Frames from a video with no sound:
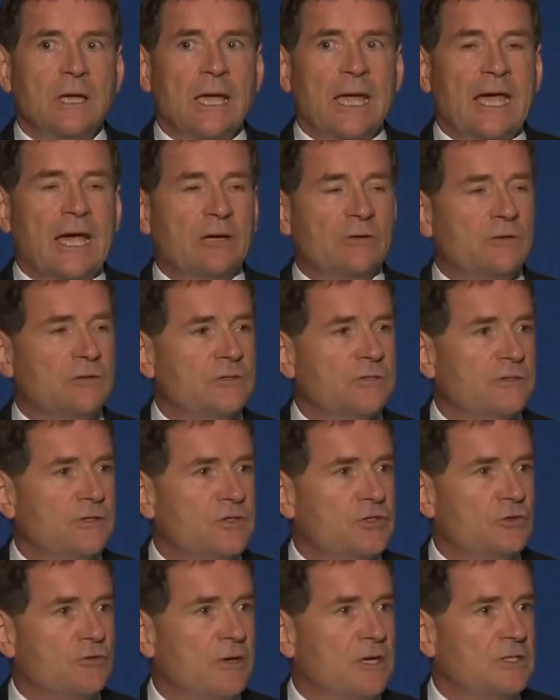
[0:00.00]
out onto the
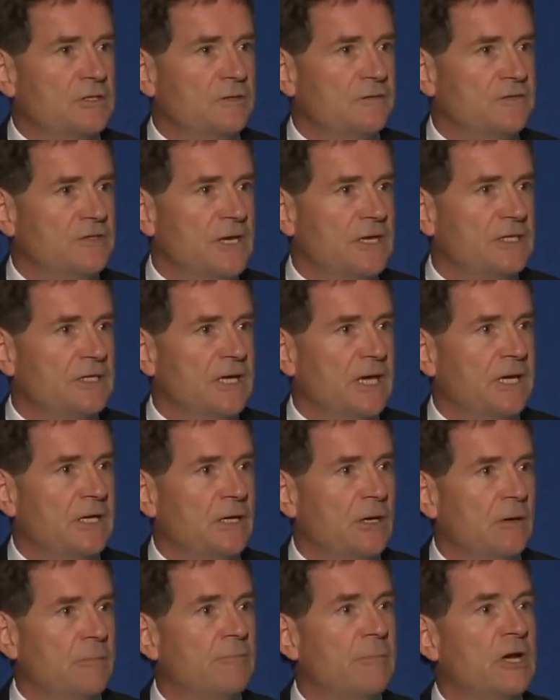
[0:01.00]
streets of San
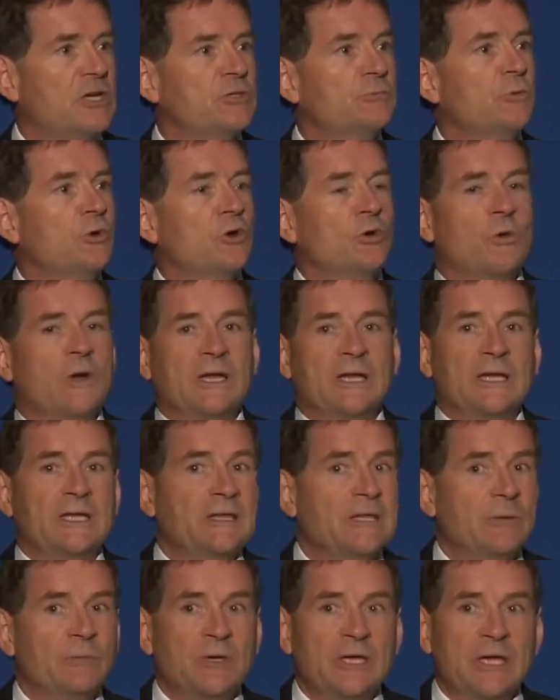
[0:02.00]
Diego much more quickly
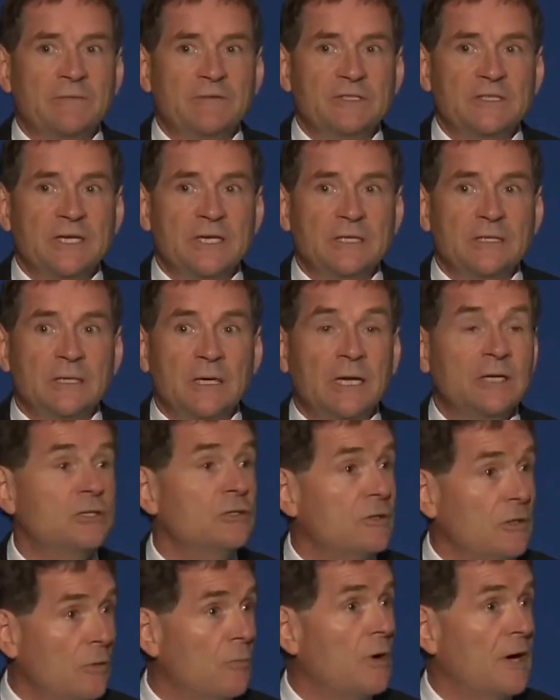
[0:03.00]
than we ever did. And
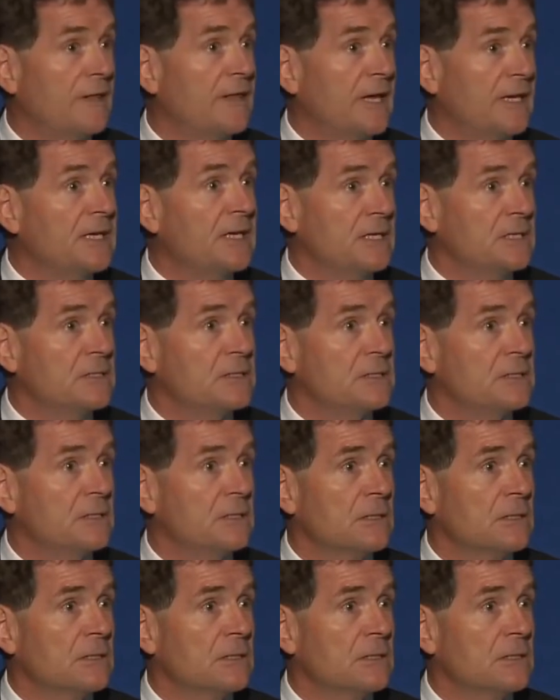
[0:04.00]
you know why that is?